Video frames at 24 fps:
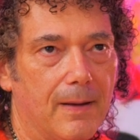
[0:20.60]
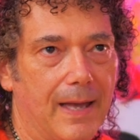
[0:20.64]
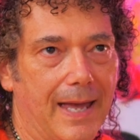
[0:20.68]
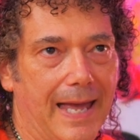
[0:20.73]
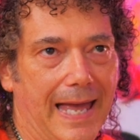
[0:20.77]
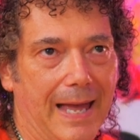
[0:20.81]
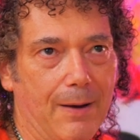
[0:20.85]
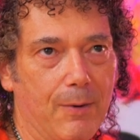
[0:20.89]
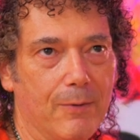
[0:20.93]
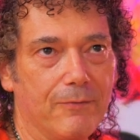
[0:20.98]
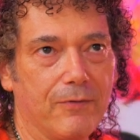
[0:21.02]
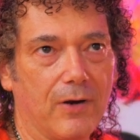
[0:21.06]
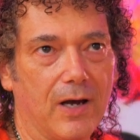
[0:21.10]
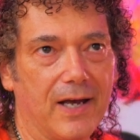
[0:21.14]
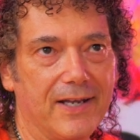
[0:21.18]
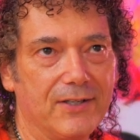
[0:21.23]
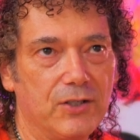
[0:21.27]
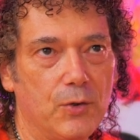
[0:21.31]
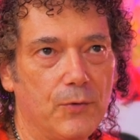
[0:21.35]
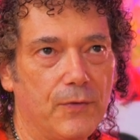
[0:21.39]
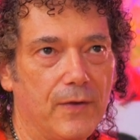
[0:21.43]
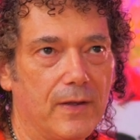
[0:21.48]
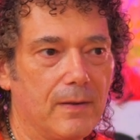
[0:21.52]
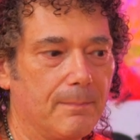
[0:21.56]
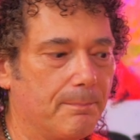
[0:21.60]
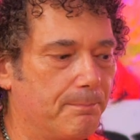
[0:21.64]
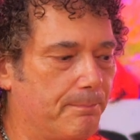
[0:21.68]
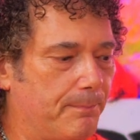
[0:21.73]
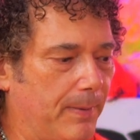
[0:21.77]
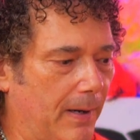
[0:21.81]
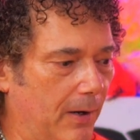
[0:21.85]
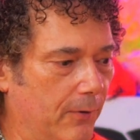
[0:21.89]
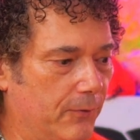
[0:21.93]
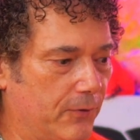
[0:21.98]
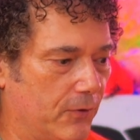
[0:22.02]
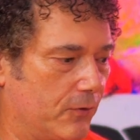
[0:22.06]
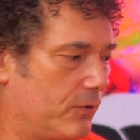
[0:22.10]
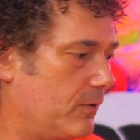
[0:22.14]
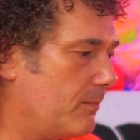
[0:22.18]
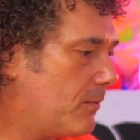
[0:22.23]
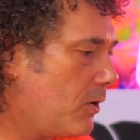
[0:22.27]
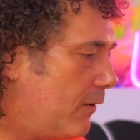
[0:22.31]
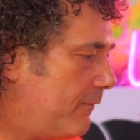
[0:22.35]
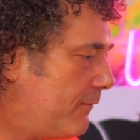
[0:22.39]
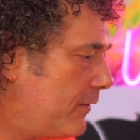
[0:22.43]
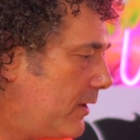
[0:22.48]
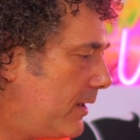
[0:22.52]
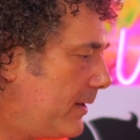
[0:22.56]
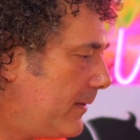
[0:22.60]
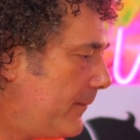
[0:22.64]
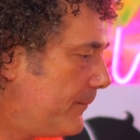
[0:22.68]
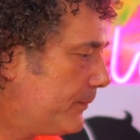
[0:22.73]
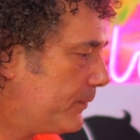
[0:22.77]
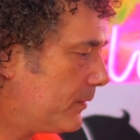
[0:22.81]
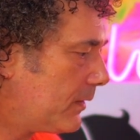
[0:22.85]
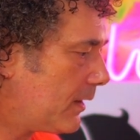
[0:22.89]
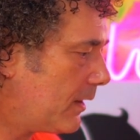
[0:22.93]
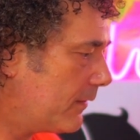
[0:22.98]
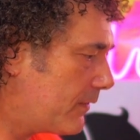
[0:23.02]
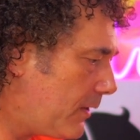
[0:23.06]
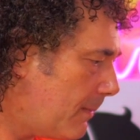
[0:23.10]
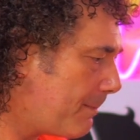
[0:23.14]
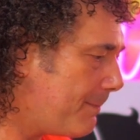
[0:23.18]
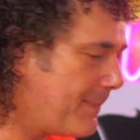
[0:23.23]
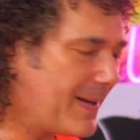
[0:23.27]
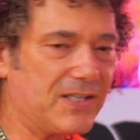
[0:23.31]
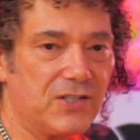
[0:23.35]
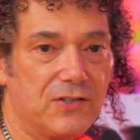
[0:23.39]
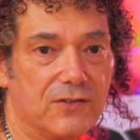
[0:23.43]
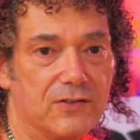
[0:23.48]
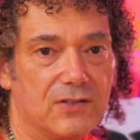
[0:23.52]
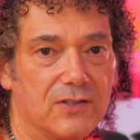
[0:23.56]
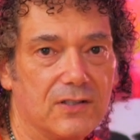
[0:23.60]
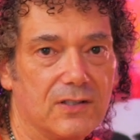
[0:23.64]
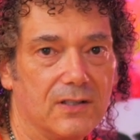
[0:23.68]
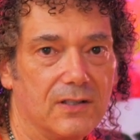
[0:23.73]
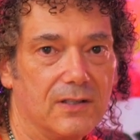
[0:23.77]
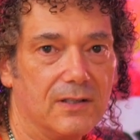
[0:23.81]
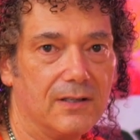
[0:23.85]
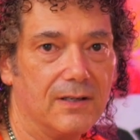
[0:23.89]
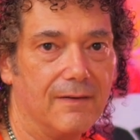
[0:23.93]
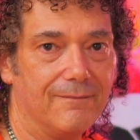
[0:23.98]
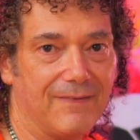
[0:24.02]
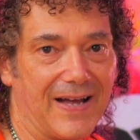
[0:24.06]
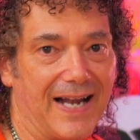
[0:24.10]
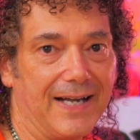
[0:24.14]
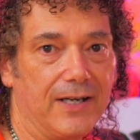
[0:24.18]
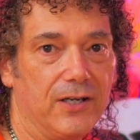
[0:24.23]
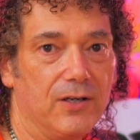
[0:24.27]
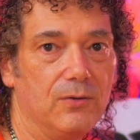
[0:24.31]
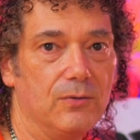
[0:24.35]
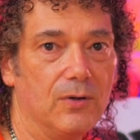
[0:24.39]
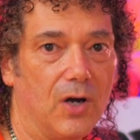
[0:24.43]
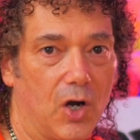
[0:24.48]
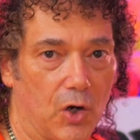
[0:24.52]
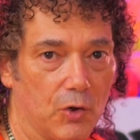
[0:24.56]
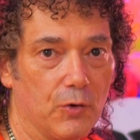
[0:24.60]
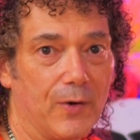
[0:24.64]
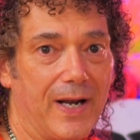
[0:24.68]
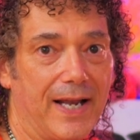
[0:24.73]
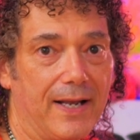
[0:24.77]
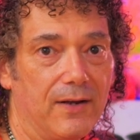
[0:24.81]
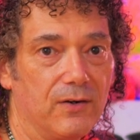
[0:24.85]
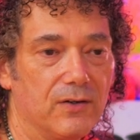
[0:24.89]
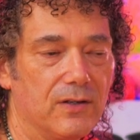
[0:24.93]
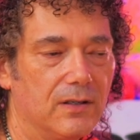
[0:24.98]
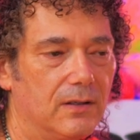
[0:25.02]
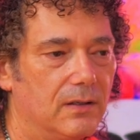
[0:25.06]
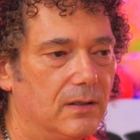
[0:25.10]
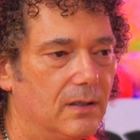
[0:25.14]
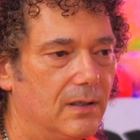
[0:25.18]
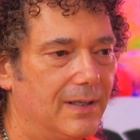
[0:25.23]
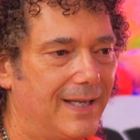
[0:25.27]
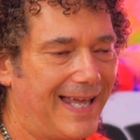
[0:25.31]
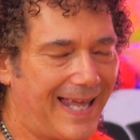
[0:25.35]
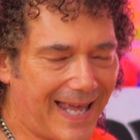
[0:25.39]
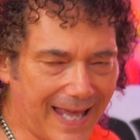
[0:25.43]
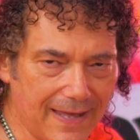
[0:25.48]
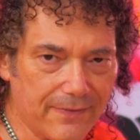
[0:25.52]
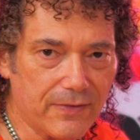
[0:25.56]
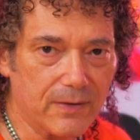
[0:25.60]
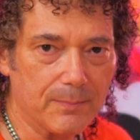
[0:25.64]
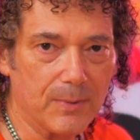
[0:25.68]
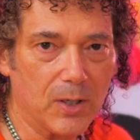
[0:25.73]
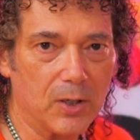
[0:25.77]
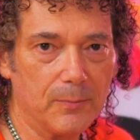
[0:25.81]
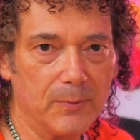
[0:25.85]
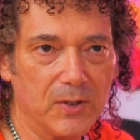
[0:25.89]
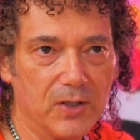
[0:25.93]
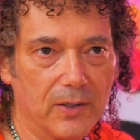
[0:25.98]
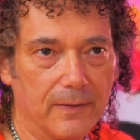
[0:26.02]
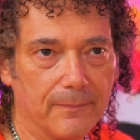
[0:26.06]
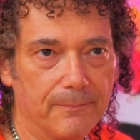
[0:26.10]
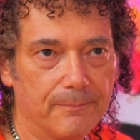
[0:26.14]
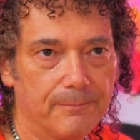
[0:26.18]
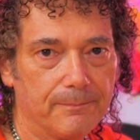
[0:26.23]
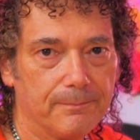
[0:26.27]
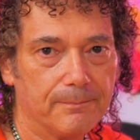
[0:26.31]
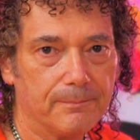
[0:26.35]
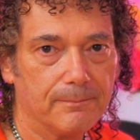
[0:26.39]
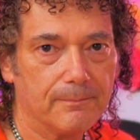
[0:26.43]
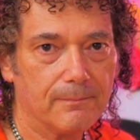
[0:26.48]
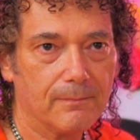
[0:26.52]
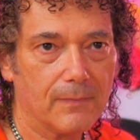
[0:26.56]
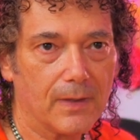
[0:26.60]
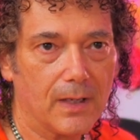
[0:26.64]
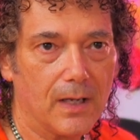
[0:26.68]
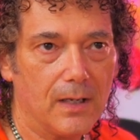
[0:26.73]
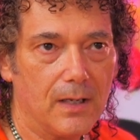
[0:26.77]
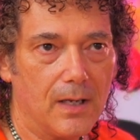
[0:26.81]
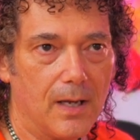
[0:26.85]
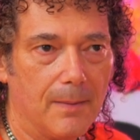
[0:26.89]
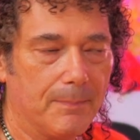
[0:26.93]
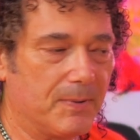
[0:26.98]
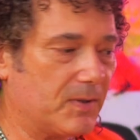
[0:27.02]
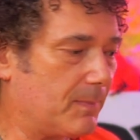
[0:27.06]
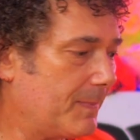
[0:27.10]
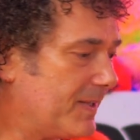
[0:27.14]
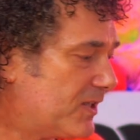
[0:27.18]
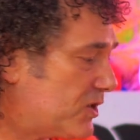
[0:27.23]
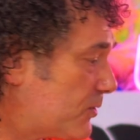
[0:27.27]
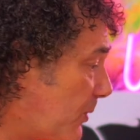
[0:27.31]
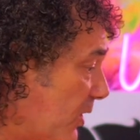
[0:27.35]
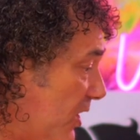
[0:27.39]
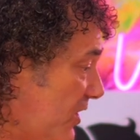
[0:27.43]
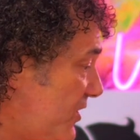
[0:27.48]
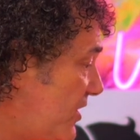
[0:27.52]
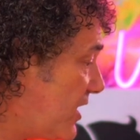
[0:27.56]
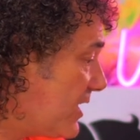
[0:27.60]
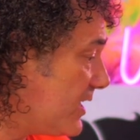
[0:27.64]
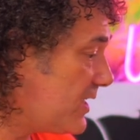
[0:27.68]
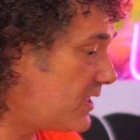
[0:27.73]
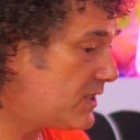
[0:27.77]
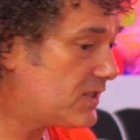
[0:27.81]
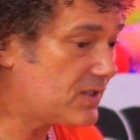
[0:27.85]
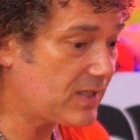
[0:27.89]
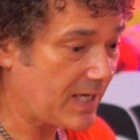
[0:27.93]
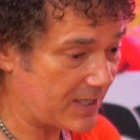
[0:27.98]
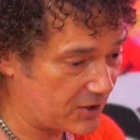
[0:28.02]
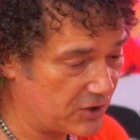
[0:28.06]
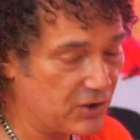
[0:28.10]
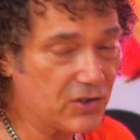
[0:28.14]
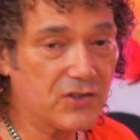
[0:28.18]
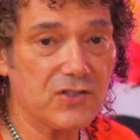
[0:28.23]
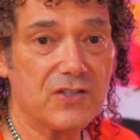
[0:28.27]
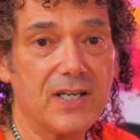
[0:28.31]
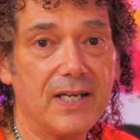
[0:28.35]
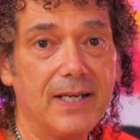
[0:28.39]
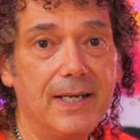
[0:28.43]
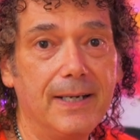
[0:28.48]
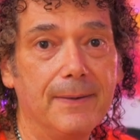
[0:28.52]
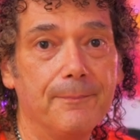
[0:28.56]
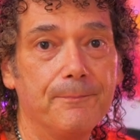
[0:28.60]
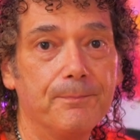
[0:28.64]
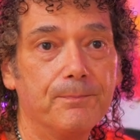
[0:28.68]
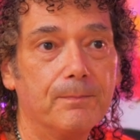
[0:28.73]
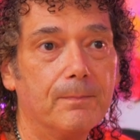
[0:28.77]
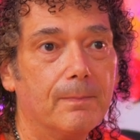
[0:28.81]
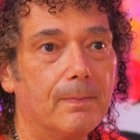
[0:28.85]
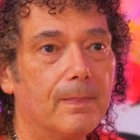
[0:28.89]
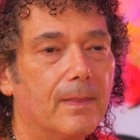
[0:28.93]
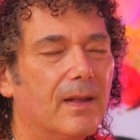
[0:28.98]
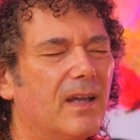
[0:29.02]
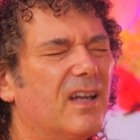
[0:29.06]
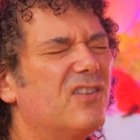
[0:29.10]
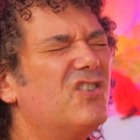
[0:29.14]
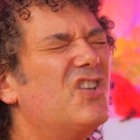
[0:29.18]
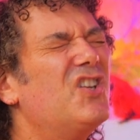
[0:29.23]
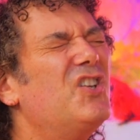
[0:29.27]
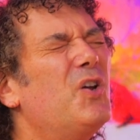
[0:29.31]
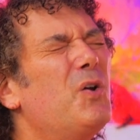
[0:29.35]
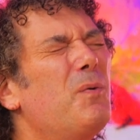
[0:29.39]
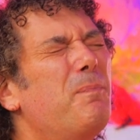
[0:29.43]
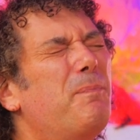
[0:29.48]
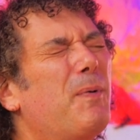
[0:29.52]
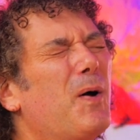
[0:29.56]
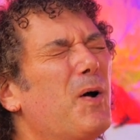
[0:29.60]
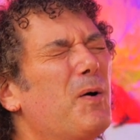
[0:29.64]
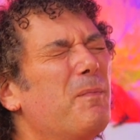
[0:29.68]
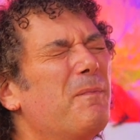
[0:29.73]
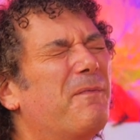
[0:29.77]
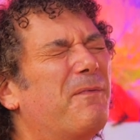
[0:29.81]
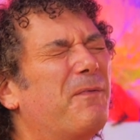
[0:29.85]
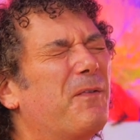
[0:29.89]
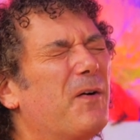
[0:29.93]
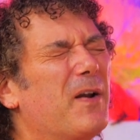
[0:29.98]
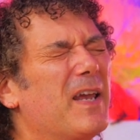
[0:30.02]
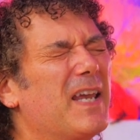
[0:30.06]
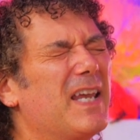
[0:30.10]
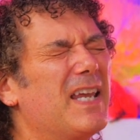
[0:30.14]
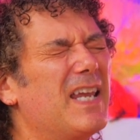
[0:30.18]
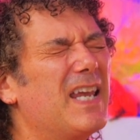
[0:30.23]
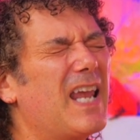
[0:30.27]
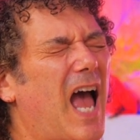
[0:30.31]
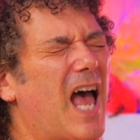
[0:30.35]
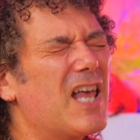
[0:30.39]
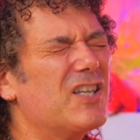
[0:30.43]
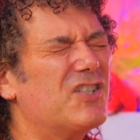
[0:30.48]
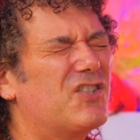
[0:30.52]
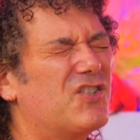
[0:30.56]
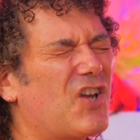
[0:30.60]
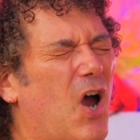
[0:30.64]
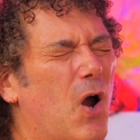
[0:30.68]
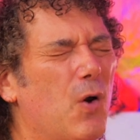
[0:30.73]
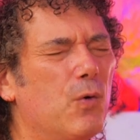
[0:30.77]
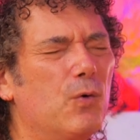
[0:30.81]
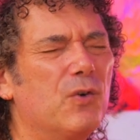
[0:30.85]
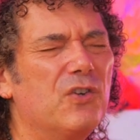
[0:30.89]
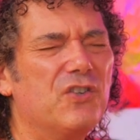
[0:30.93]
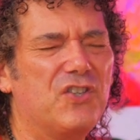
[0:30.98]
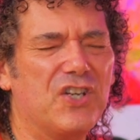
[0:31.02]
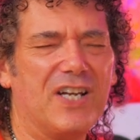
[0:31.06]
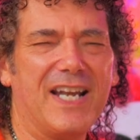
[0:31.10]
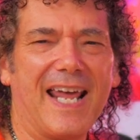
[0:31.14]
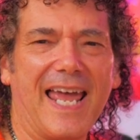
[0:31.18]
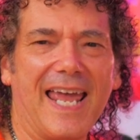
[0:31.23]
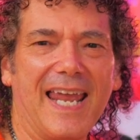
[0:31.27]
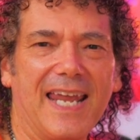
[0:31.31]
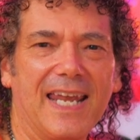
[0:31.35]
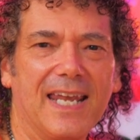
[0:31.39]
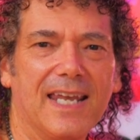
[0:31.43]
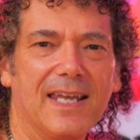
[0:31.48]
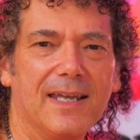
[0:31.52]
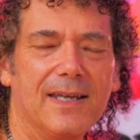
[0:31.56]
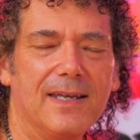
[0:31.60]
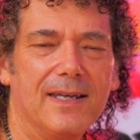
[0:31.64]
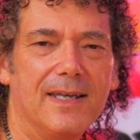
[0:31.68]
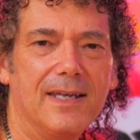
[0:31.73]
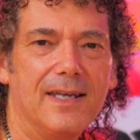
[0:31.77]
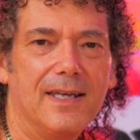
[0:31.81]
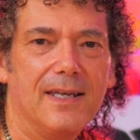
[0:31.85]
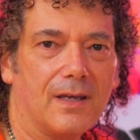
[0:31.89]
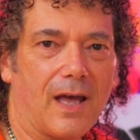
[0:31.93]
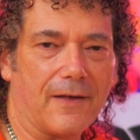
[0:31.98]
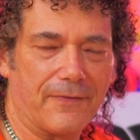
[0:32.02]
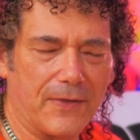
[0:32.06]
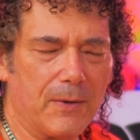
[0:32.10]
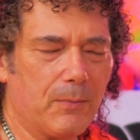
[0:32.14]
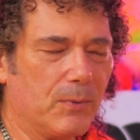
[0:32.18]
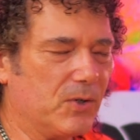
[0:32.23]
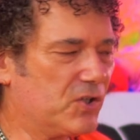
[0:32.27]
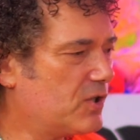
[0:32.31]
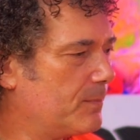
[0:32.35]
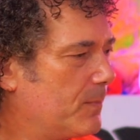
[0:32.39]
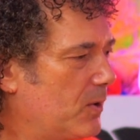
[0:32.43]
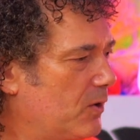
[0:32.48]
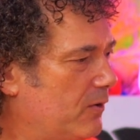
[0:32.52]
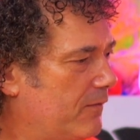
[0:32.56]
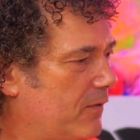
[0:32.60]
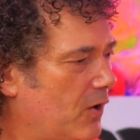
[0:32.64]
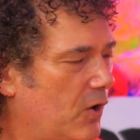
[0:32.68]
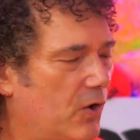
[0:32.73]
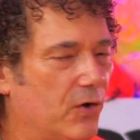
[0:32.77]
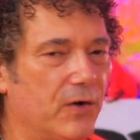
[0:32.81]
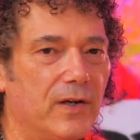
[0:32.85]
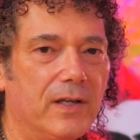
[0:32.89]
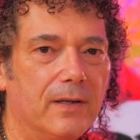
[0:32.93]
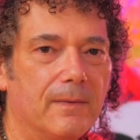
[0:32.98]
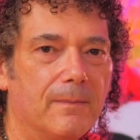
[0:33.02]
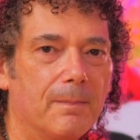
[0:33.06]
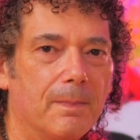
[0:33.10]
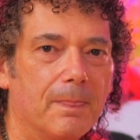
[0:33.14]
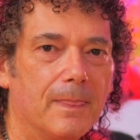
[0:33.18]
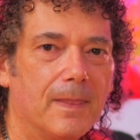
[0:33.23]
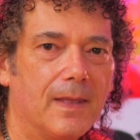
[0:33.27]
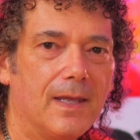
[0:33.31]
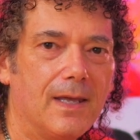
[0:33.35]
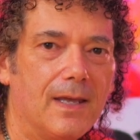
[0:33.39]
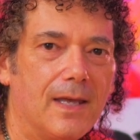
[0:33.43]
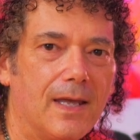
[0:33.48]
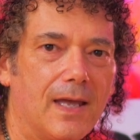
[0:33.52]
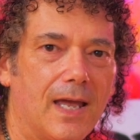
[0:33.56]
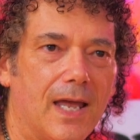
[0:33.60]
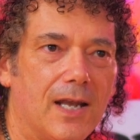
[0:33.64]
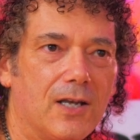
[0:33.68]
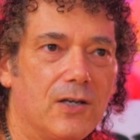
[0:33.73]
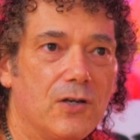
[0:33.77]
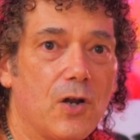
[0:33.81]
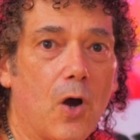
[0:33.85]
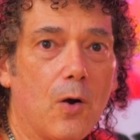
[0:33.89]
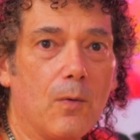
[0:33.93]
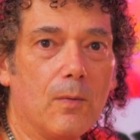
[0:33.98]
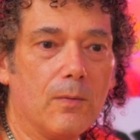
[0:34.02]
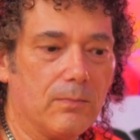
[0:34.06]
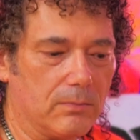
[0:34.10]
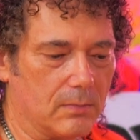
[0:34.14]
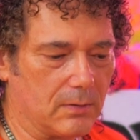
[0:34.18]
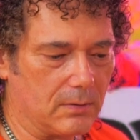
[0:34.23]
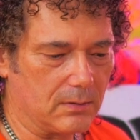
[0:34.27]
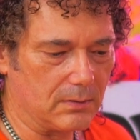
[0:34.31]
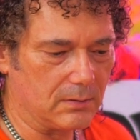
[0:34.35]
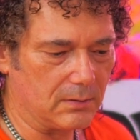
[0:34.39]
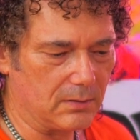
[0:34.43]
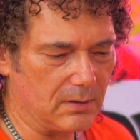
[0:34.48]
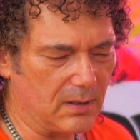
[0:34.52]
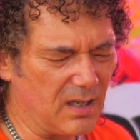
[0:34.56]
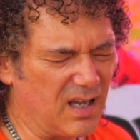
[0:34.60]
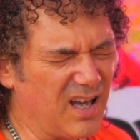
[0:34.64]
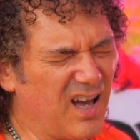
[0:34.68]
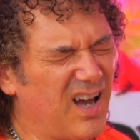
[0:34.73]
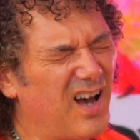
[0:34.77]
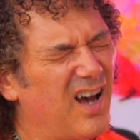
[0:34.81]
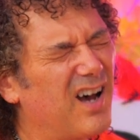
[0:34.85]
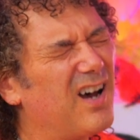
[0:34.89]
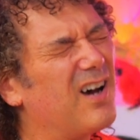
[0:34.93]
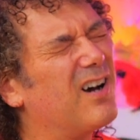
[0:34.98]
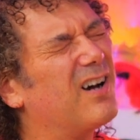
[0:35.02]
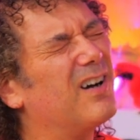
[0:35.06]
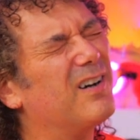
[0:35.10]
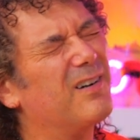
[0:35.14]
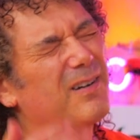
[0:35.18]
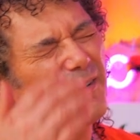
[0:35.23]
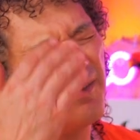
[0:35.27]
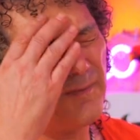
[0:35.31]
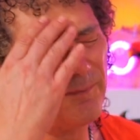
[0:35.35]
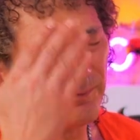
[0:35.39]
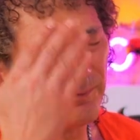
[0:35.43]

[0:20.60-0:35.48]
However, I do think both of them offer the best value around at the moment. But the big surprise is, as you can see, it's a U-boom free zone today. I think we should move on. No. Ah.